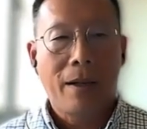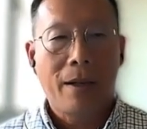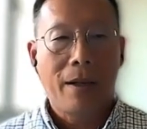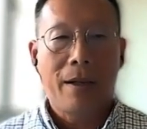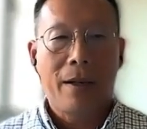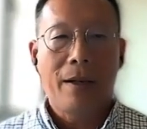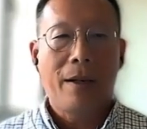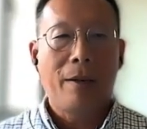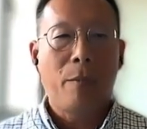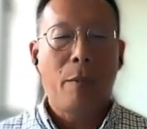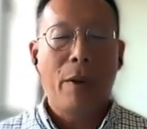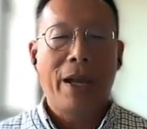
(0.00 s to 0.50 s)

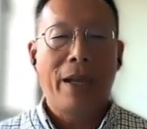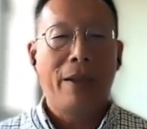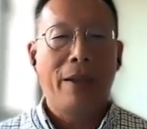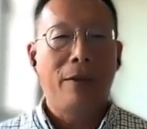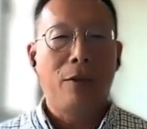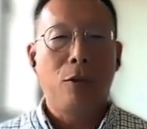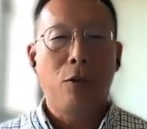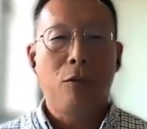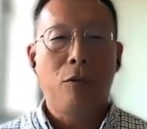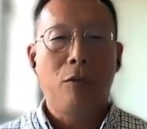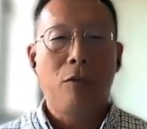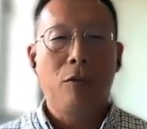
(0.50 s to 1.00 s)
uh,
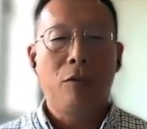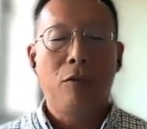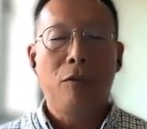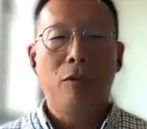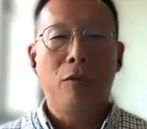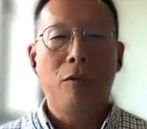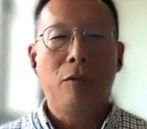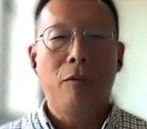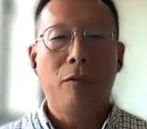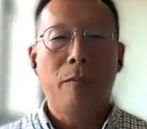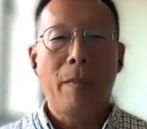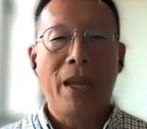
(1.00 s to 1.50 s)
when
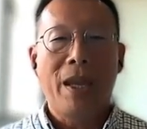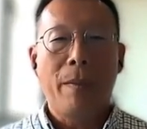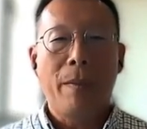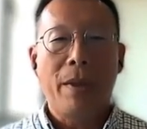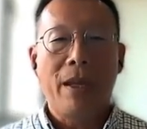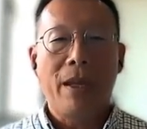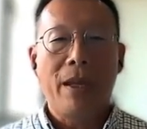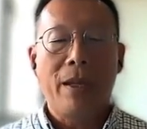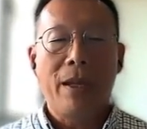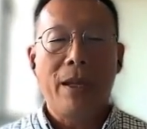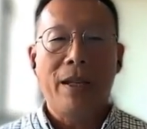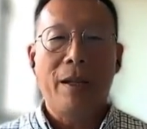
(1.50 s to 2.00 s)
you may
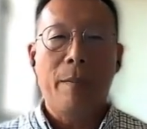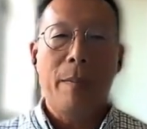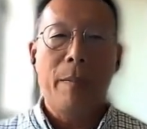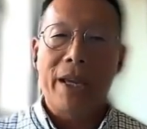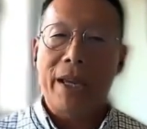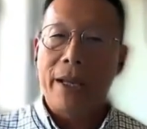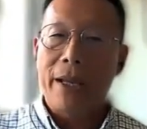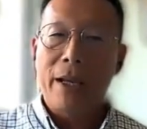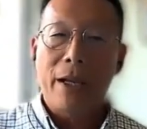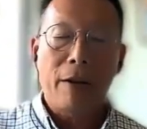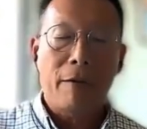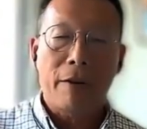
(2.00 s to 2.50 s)
be in the
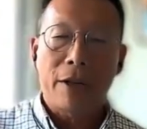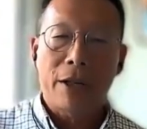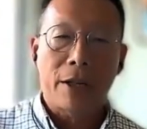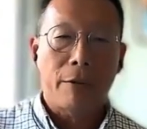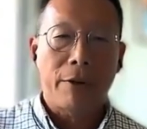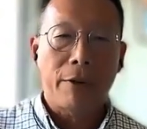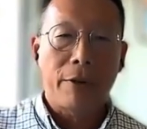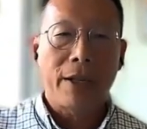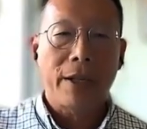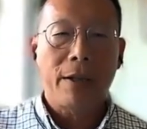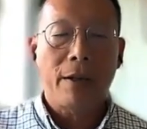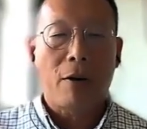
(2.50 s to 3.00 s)
beginning of a
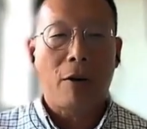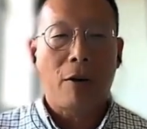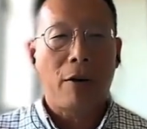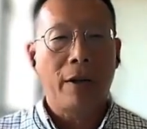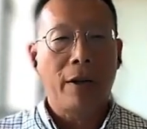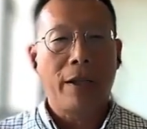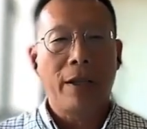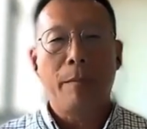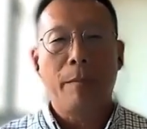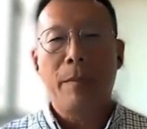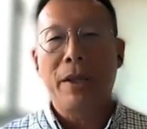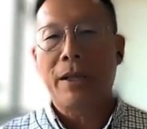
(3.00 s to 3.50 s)
career
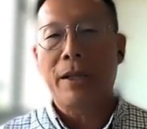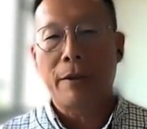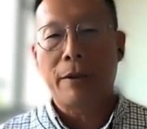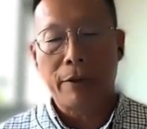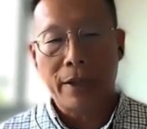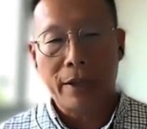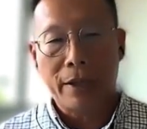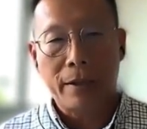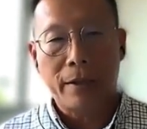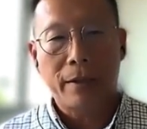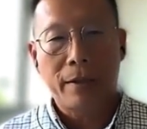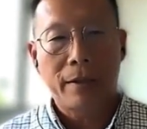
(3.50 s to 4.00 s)
or in a mid
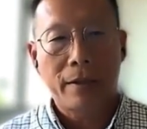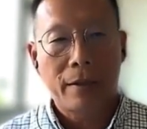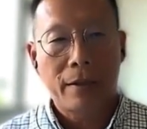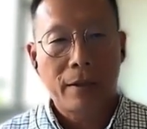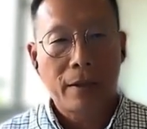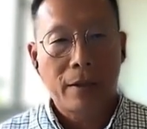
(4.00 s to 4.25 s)
career,